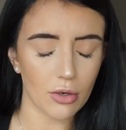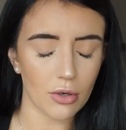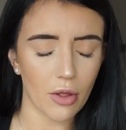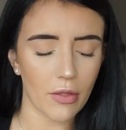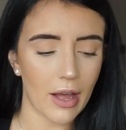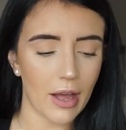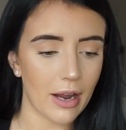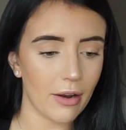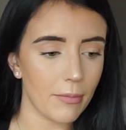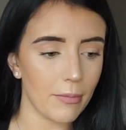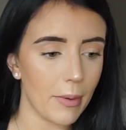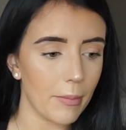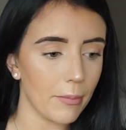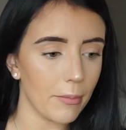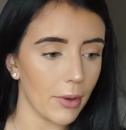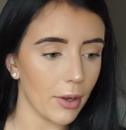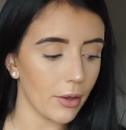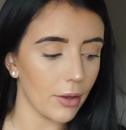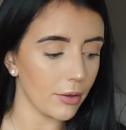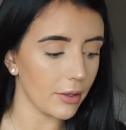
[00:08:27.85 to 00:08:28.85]
Not that I
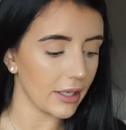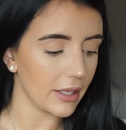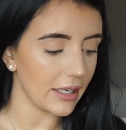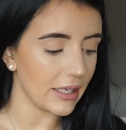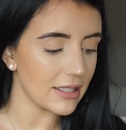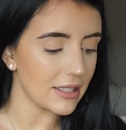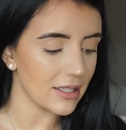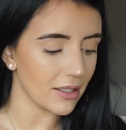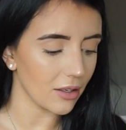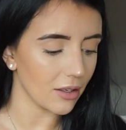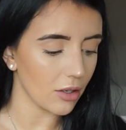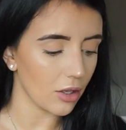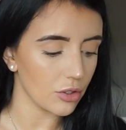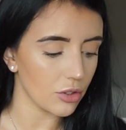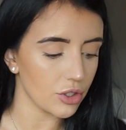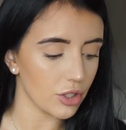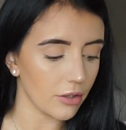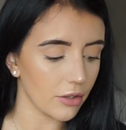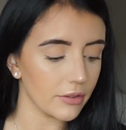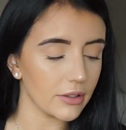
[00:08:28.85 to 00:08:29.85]
remember eating a
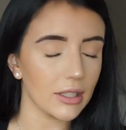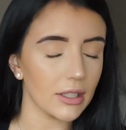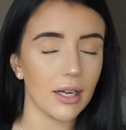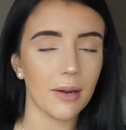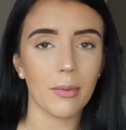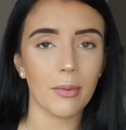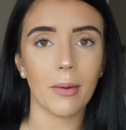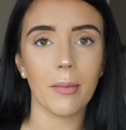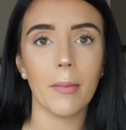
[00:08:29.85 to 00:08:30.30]
lot during labour.